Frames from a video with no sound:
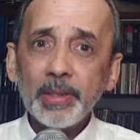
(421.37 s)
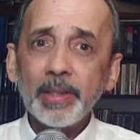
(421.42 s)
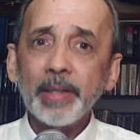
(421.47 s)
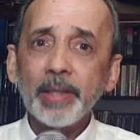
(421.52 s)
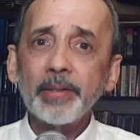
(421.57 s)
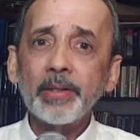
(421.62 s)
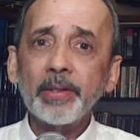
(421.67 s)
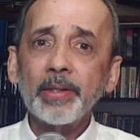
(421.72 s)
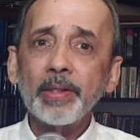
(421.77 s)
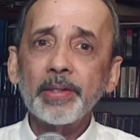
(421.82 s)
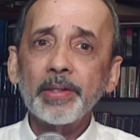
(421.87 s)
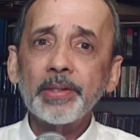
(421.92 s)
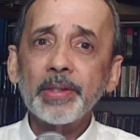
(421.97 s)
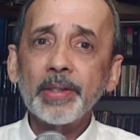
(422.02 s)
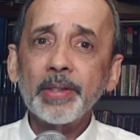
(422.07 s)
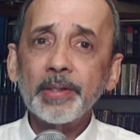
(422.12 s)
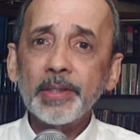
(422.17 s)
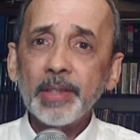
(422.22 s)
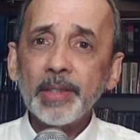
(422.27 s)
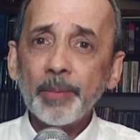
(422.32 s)
Agriculture
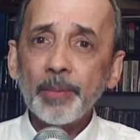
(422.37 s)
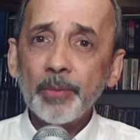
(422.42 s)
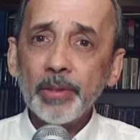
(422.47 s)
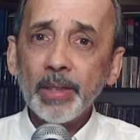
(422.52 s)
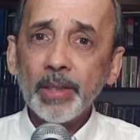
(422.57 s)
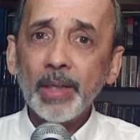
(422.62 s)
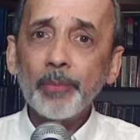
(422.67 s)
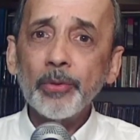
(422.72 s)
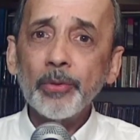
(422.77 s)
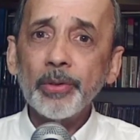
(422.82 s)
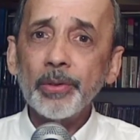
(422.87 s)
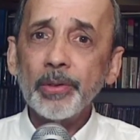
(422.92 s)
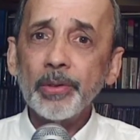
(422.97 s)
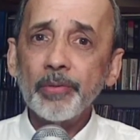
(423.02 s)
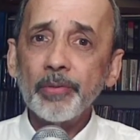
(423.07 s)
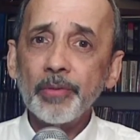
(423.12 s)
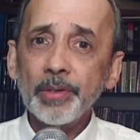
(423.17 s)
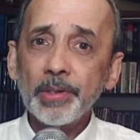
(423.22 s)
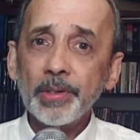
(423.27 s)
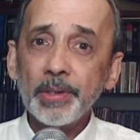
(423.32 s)
at Sabaragamo
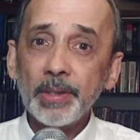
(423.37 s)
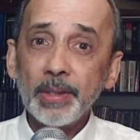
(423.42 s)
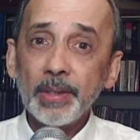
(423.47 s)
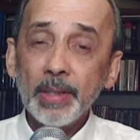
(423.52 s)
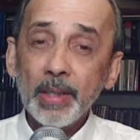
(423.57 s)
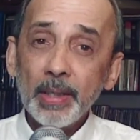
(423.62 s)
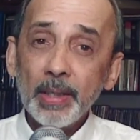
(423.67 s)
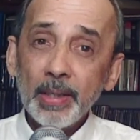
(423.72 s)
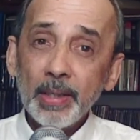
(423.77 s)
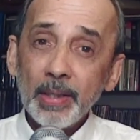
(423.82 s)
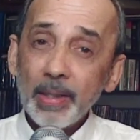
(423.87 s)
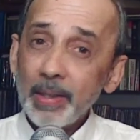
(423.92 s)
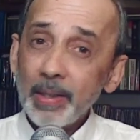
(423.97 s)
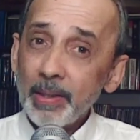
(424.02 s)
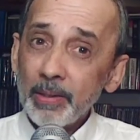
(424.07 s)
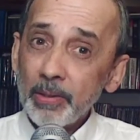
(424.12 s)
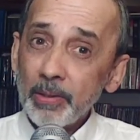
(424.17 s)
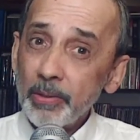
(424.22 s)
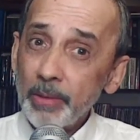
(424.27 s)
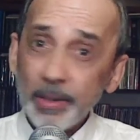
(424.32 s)
University,
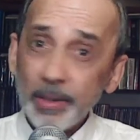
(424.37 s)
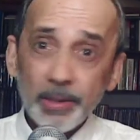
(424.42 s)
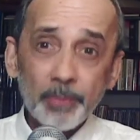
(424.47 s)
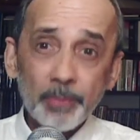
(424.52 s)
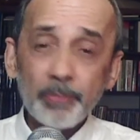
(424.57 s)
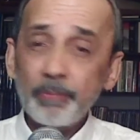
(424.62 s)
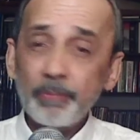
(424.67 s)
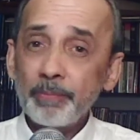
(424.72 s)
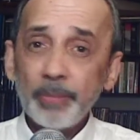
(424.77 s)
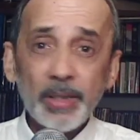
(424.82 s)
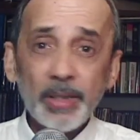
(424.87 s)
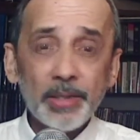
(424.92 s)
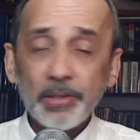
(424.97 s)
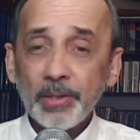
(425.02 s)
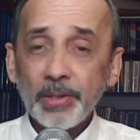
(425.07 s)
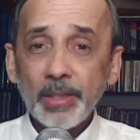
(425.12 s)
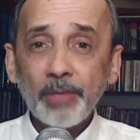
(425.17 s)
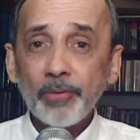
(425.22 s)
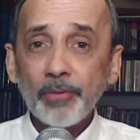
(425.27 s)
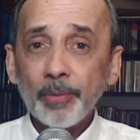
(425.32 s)
who has a
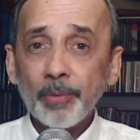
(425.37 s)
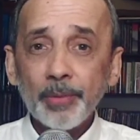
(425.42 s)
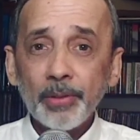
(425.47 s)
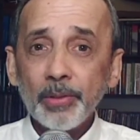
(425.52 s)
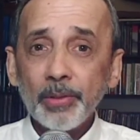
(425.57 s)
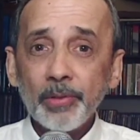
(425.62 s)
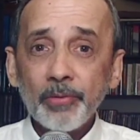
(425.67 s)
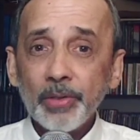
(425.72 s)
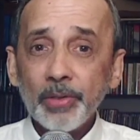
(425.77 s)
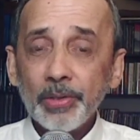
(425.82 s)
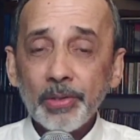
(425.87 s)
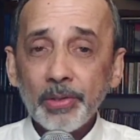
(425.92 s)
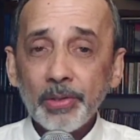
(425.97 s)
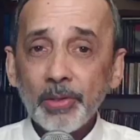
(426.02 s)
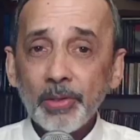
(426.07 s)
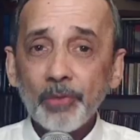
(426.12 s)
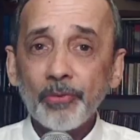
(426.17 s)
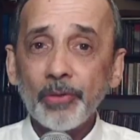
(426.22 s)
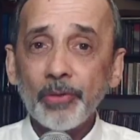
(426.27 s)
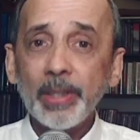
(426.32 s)
PhD from the University
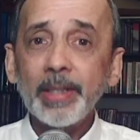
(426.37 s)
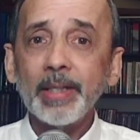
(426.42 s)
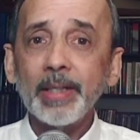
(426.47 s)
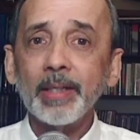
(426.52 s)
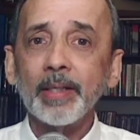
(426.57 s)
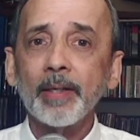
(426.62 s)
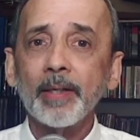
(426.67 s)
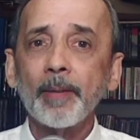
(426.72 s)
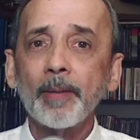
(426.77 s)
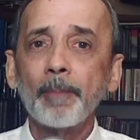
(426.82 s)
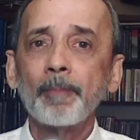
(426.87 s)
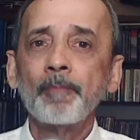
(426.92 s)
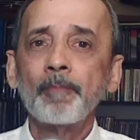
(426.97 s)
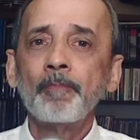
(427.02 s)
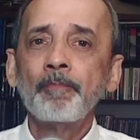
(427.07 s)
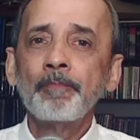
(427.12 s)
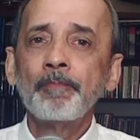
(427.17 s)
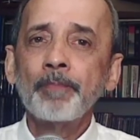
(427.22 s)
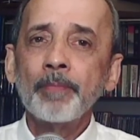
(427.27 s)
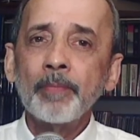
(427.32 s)
of Reading.
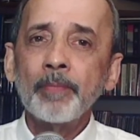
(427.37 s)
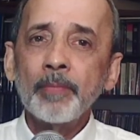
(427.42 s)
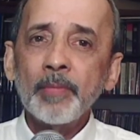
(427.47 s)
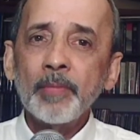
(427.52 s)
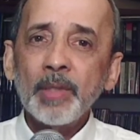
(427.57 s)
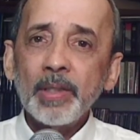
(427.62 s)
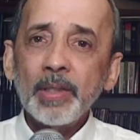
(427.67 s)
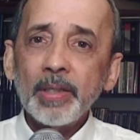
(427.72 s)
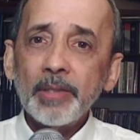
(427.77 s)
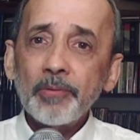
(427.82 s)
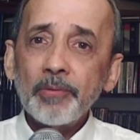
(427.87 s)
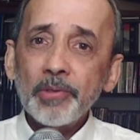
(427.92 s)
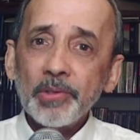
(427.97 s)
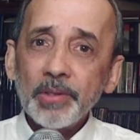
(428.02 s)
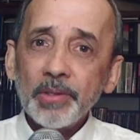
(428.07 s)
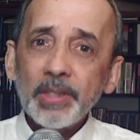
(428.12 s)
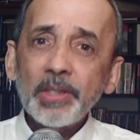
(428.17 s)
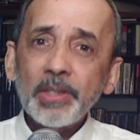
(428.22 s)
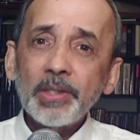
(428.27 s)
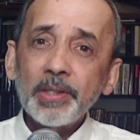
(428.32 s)
It was
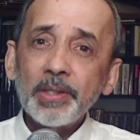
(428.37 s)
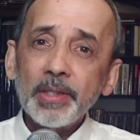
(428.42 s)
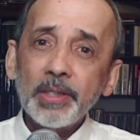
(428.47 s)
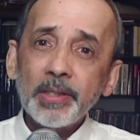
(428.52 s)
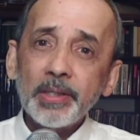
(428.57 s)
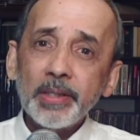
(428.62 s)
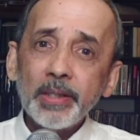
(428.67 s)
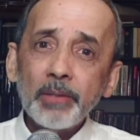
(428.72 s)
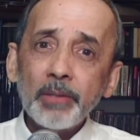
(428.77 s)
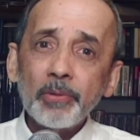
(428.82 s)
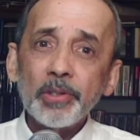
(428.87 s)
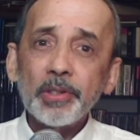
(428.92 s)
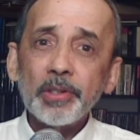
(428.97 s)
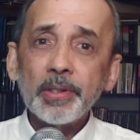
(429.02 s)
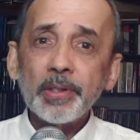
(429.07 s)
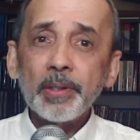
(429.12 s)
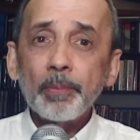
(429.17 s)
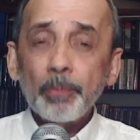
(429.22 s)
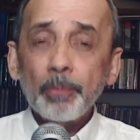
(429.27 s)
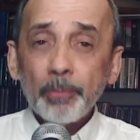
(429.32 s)
this
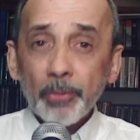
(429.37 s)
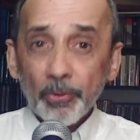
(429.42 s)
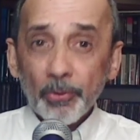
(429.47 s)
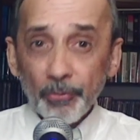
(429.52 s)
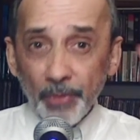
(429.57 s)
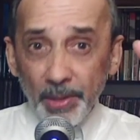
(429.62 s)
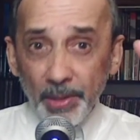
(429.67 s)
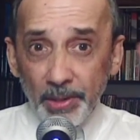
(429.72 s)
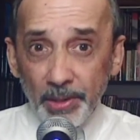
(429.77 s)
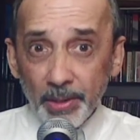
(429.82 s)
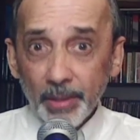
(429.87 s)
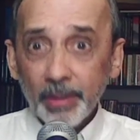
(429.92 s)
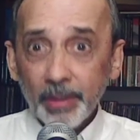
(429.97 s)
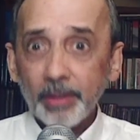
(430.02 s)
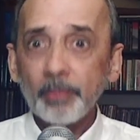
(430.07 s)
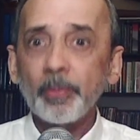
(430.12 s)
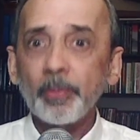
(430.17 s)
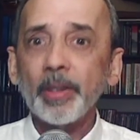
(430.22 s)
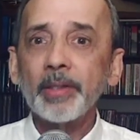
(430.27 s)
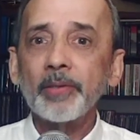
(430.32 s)
distinguished professional,
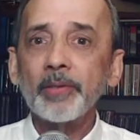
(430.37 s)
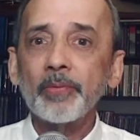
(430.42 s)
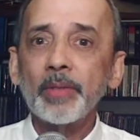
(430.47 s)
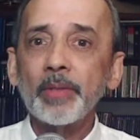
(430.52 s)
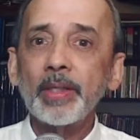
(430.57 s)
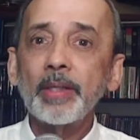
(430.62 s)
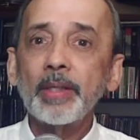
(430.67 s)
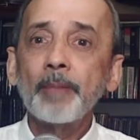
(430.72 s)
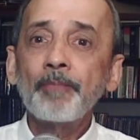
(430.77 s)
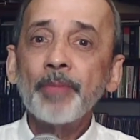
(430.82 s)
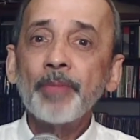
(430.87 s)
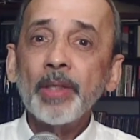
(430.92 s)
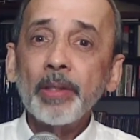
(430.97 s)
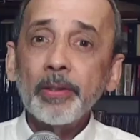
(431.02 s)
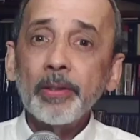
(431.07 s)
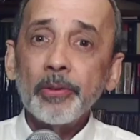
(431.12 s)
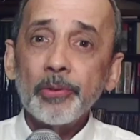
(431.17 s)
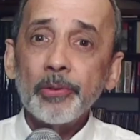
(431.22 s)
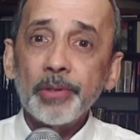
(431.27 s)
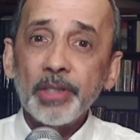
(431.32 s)
by the way,
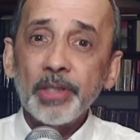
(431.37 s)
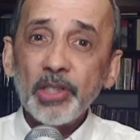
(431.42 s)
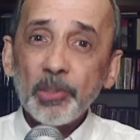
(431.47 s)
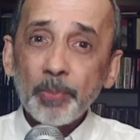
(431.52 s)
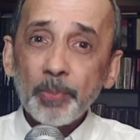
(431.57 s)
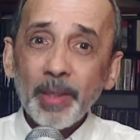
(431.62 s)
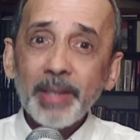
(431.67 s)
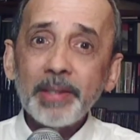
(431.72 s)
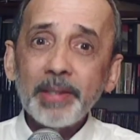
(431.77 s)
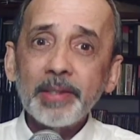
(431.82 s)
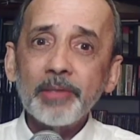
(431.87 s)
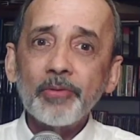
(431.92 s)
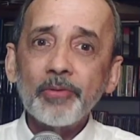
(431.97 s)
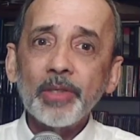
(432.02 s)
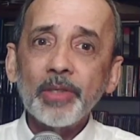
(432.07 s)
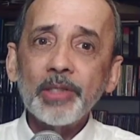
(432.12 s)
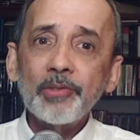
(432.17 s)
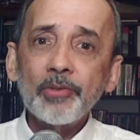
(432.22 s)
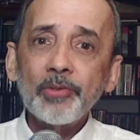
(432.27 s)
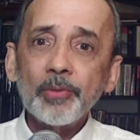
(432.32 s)
who, despite
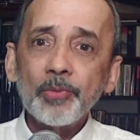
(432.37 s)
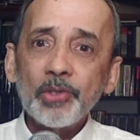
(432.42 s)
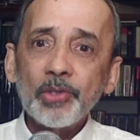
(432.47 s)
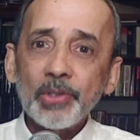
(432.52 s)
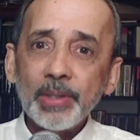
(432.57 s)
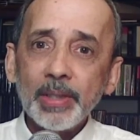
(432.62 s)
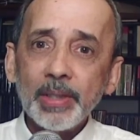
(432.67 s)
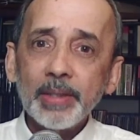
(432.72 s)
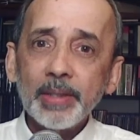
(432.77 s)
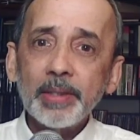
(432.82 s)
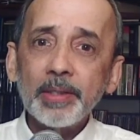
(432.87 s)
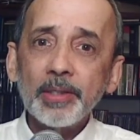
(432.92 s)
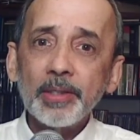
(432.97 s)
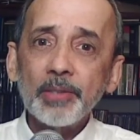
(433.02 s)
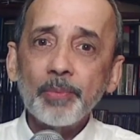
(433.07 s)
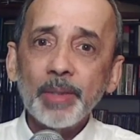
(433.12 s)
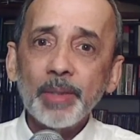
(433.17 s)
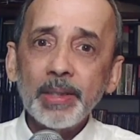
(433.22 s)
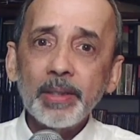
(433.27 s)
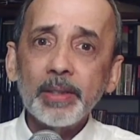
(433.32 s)
advice from Sri Lanka's
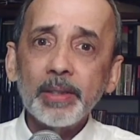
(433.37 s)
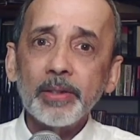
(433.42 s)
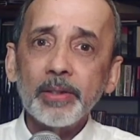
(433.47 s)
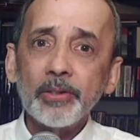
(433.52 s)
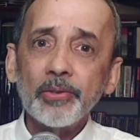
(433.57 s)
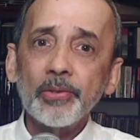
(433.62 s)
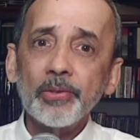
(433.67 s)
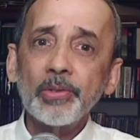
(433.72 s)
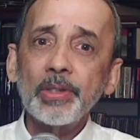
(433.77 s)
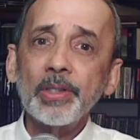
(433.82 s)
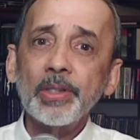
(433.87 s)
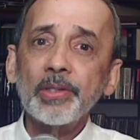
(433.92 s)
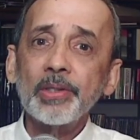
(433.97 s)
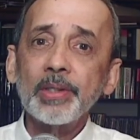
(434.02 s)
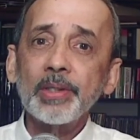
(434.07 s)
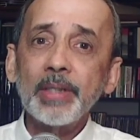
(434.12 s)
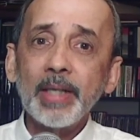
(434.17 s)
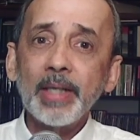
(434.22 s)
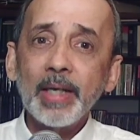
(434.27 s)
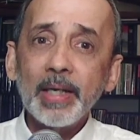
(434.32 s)
Medical
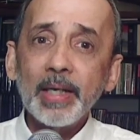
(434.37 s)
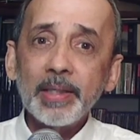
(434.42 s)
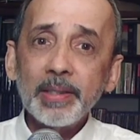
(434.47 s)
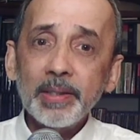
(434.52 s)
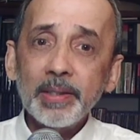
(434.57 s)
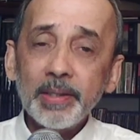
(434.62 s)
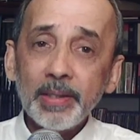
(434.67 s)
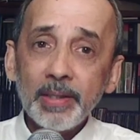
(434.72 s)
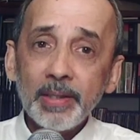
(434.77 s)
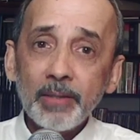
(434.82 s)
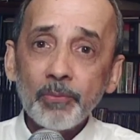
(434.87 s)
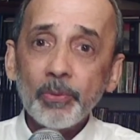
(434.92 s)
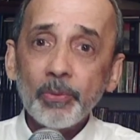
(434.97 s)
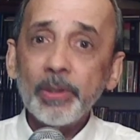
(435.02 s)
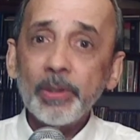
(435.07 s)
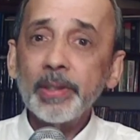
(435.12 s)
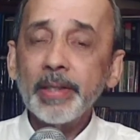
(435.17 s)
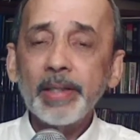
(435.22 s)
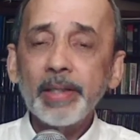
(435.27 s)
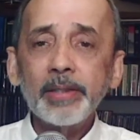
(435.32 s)
Association and the
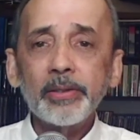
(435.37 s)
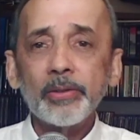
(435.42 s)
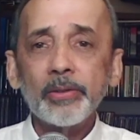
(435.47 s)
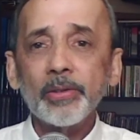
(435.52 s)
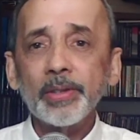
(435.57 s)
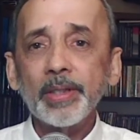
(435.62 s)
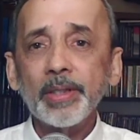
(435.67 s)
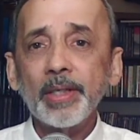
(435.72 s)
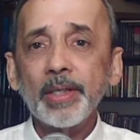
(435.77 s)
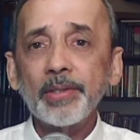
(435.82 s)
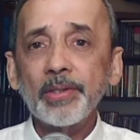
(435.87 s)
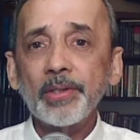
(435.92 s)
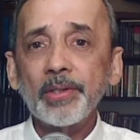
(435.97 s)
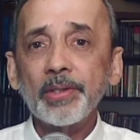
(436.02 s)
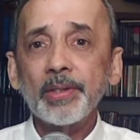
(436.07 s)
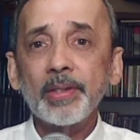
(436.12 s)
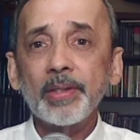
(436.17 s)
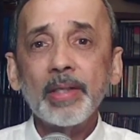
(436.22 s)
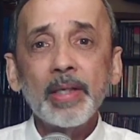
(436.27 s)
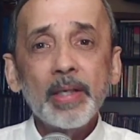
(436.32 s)
World Health
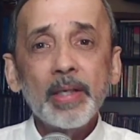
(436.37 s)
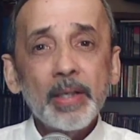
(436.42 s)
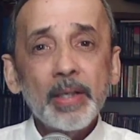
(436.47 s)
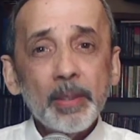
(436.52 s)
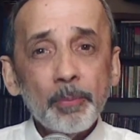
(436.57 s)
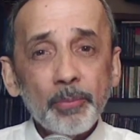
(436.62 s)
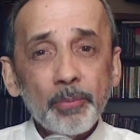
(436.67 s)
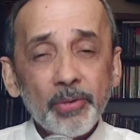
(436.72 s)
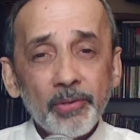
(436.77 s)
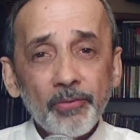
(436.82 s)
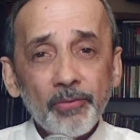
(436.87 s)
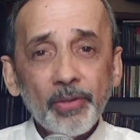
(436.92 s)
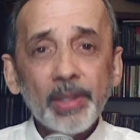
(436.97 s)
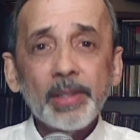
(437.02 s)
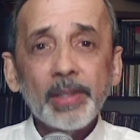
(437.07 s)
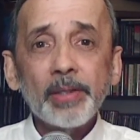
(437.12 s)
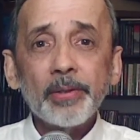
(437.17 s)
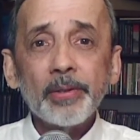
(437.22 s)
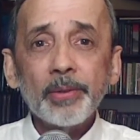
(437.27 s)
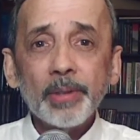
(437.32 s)
Organization,
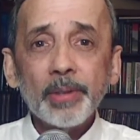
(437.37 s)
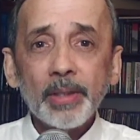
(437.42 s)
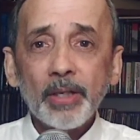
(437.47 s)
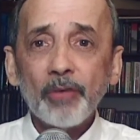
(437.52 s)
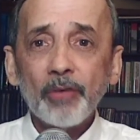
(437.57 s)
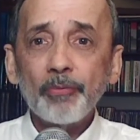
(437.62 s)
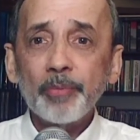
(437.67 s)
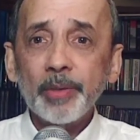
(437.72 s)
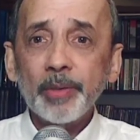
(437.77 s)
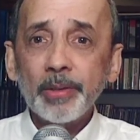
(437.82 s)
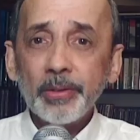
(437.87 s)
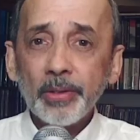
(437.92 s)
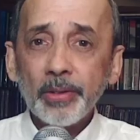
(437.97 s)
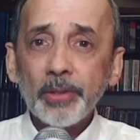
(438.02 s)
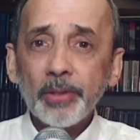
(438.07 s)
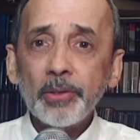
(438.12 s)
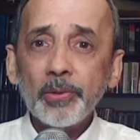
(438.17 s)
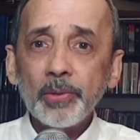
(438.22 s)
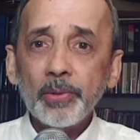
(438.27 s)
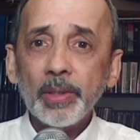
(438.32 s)
prevailed on the government
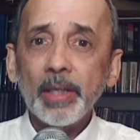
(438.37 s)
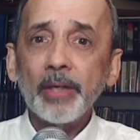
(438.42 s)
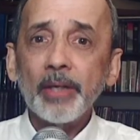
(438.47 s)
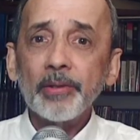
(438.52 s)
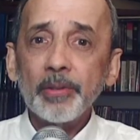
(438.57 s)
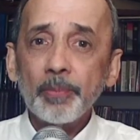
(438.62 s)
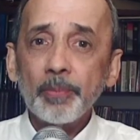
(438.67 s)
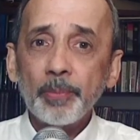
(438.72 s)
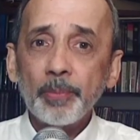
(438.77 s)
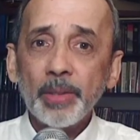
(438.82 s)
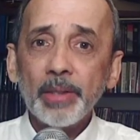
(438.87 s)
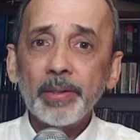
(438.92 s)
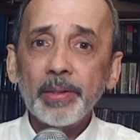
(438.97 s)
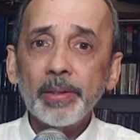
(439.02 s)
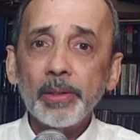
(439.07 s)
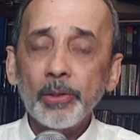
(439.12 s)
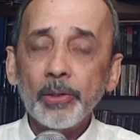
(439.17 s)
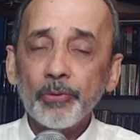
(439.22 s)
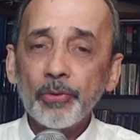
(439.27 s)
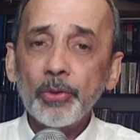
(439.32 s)
not to allow the
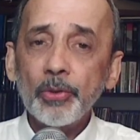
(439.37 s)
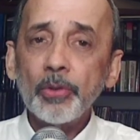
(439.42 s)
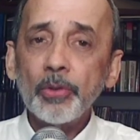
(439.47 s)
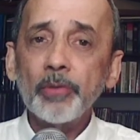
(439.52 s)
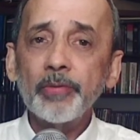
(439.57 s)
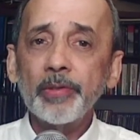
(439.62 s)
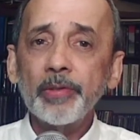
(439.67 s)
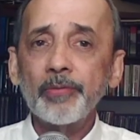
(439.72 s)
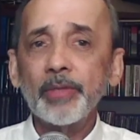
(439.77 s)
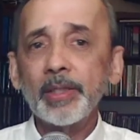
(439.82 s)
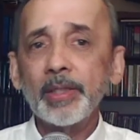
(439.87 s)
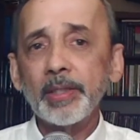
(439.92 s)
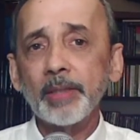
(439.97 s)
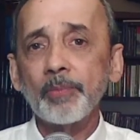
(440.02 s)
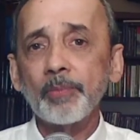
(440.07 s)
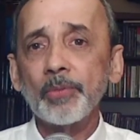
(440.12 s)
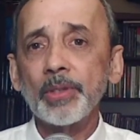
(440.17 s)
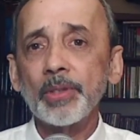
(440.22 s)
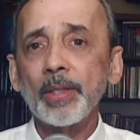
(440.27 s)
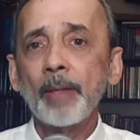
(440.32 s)
burial of COVID victims.